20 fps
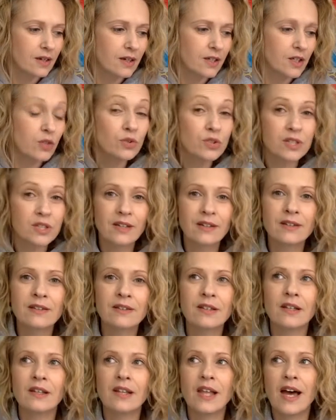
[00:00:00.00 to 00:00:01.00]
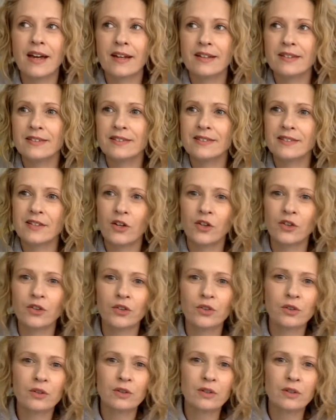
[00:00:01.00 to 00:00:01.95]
using the lines on